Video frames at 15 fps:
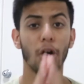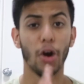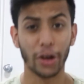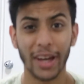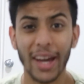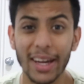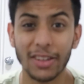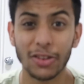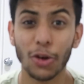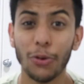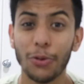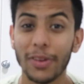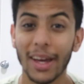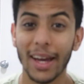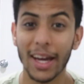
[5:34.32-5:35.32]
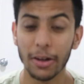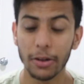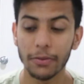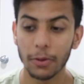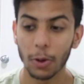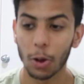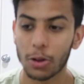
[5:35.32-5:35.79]
Okay, so for the end
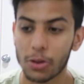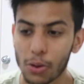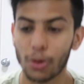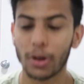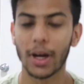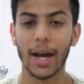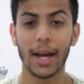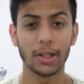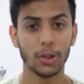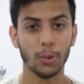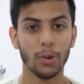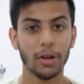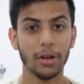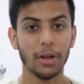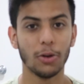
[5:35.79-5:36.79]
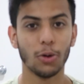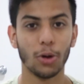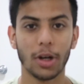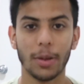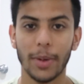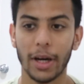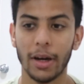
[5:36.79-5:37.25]
of vlog talk, I actually wanted to
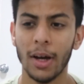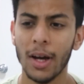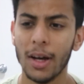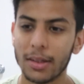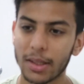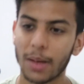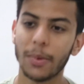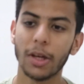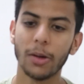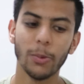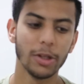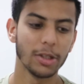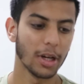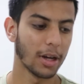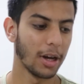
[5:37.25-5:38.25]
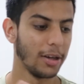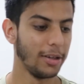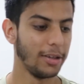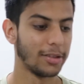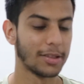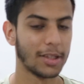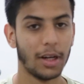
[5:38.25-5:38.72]
talk about something which I kind
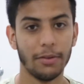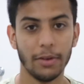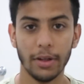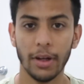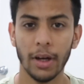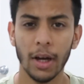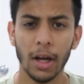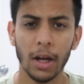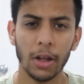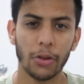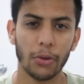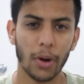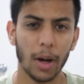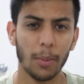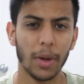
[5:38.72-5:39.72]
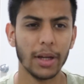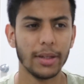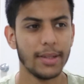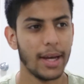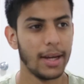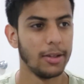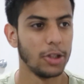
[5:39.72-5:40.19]
of discovered throughout my
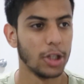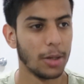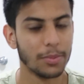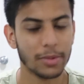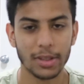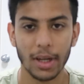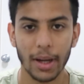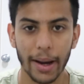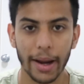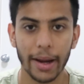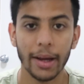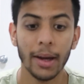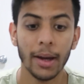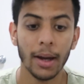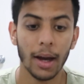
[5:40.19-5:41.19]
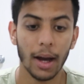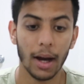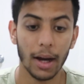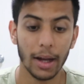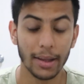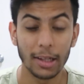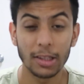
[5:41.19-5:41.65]
10 jumps today,
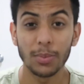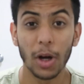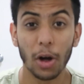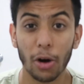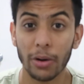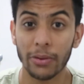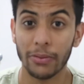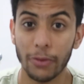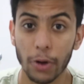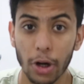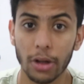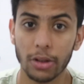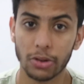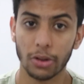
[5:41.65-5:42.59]
and that's my off-vert.